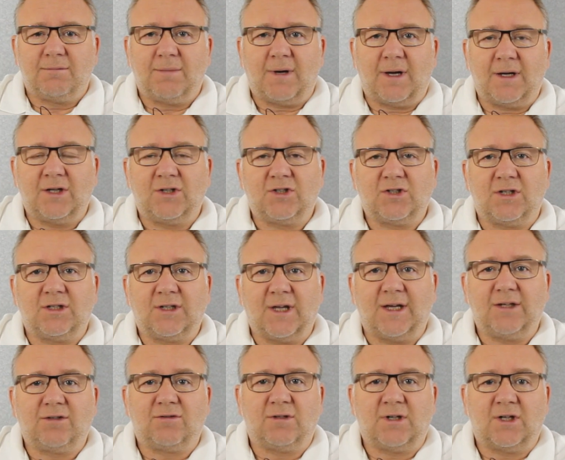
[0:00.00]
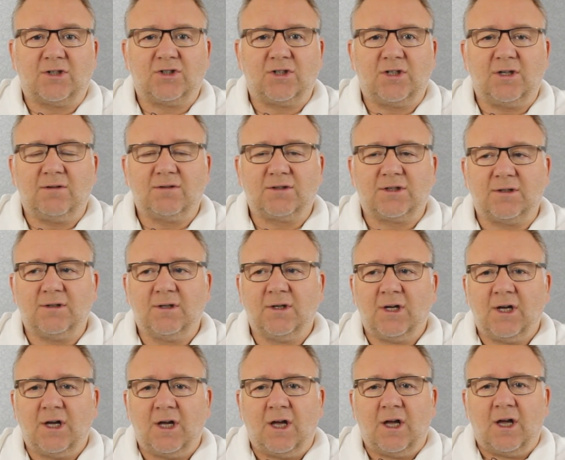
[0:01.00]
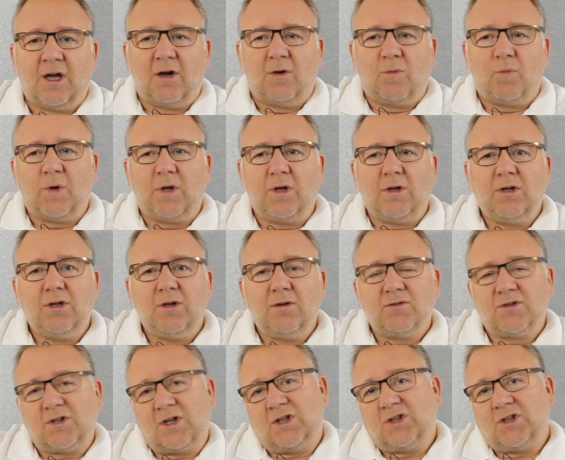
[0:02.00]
manage the data and actually use it. We use it